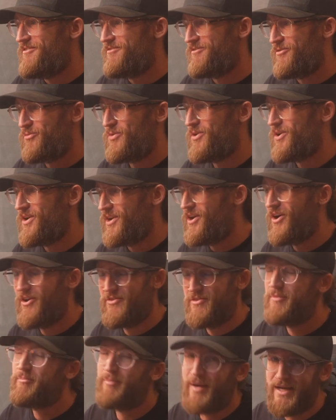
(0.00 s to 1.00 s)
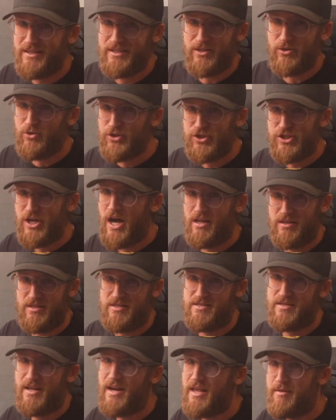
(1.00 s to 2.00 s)
for one, on my little shot
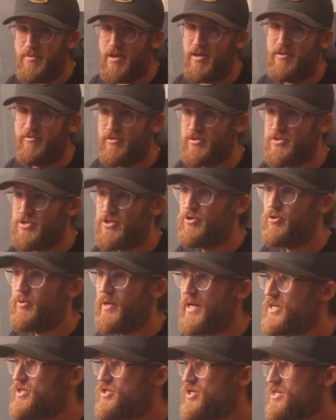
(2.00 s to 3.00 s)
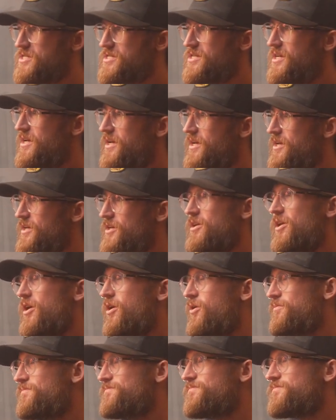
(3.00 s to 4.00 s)
list that I made, for two, and just, you
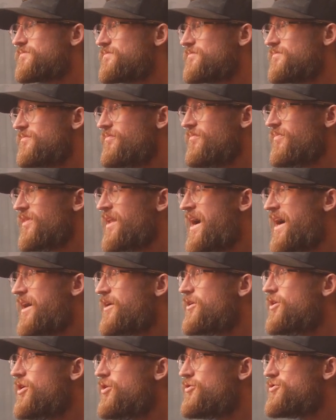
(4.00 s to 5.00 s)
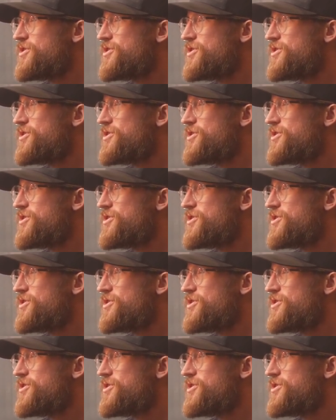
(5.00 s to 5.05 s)
know, I don't know,